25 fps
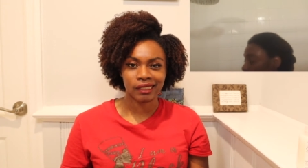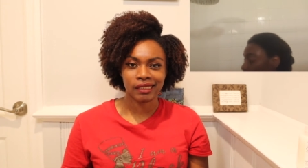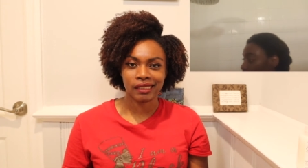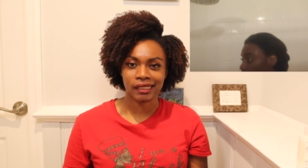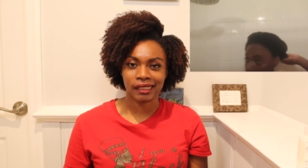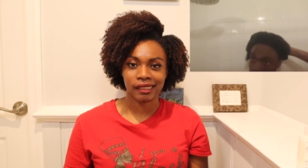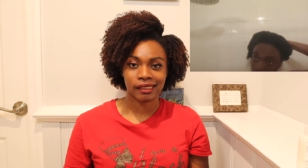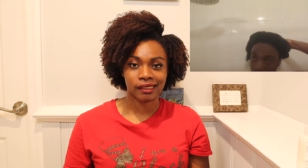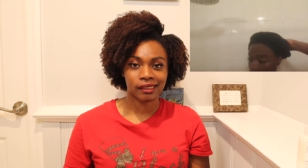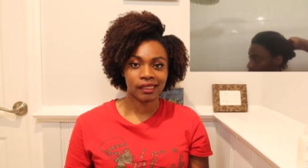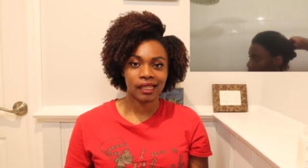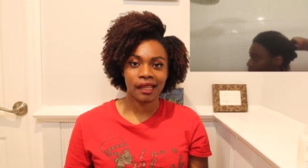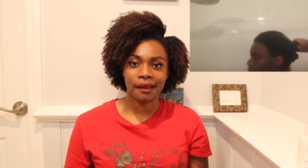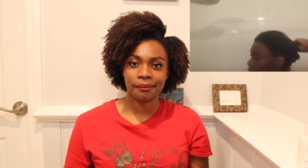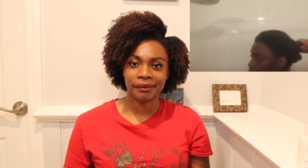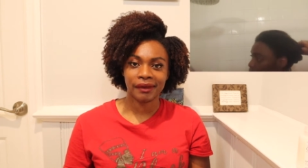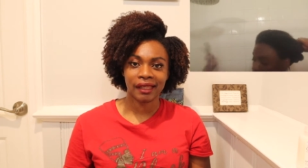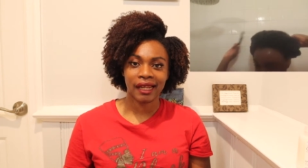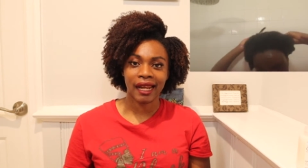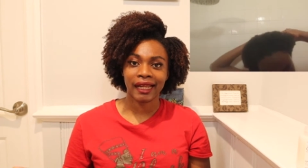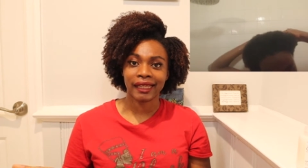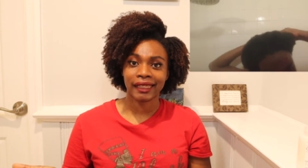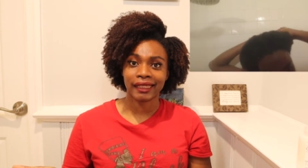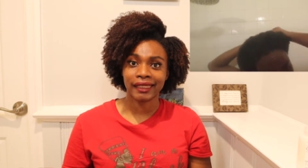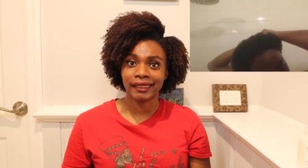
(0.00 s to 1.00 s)
just a step
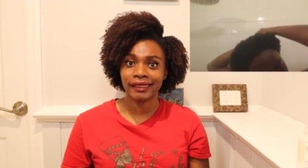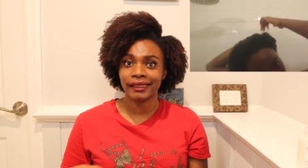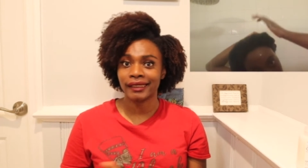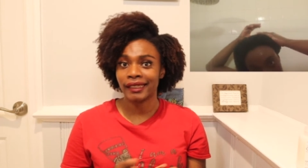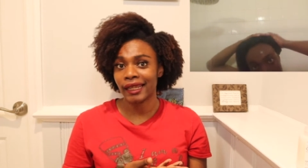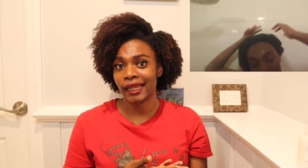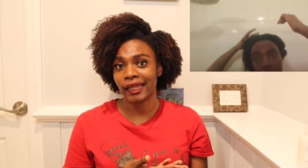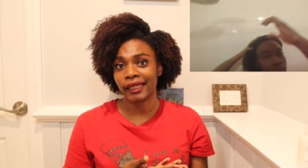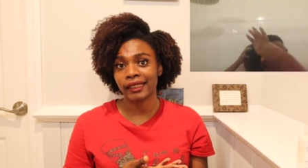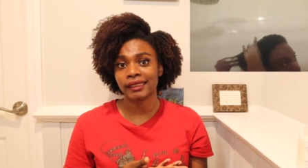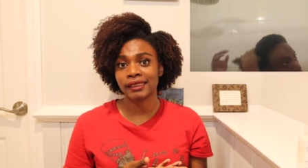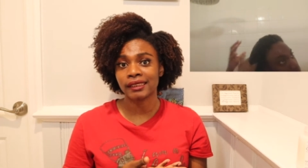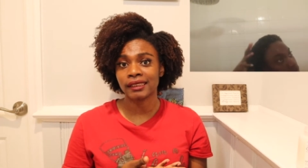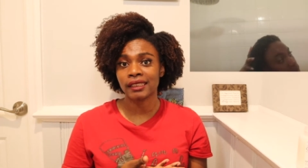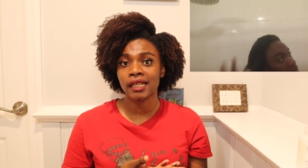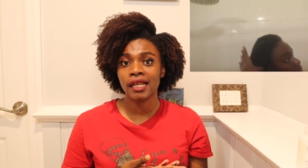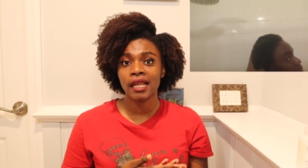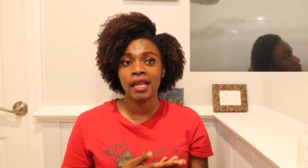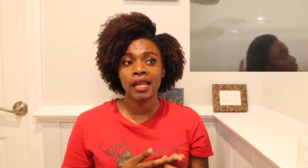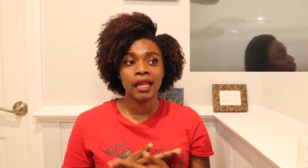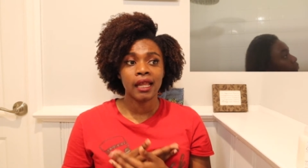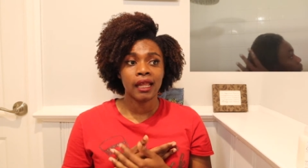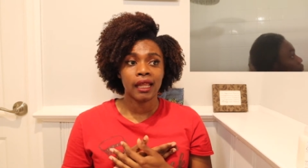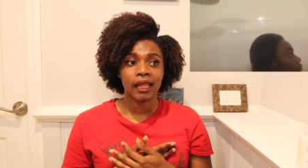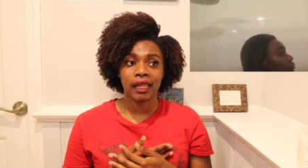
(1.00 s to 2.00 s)
that I can nix
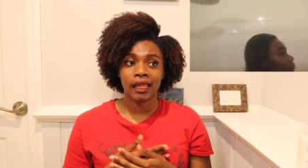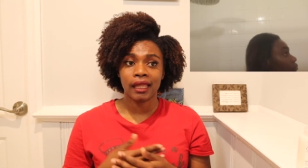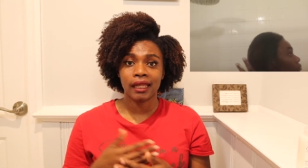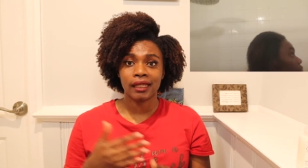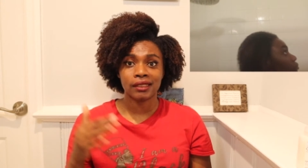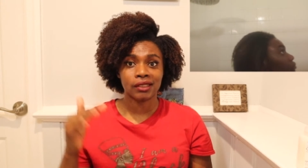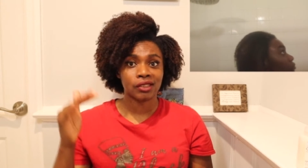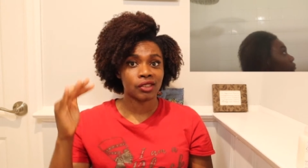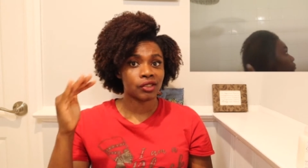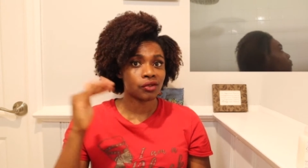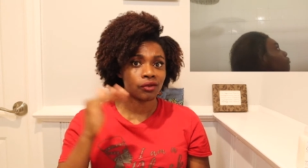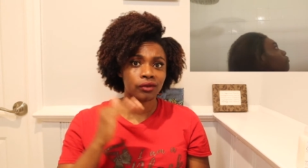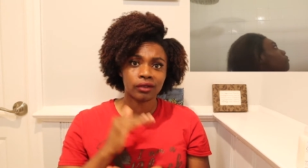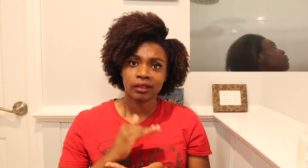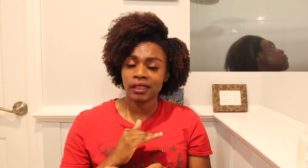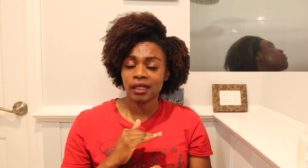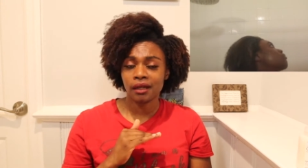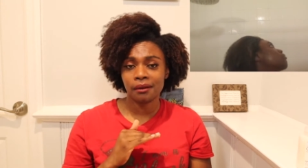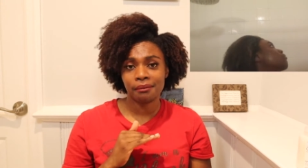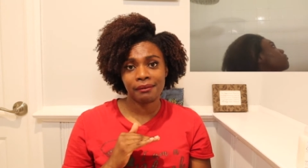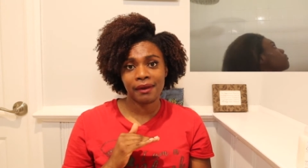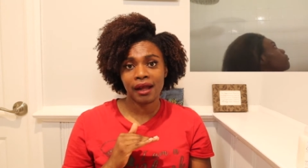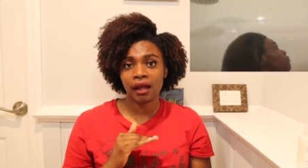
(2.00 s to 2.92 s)
and shorten up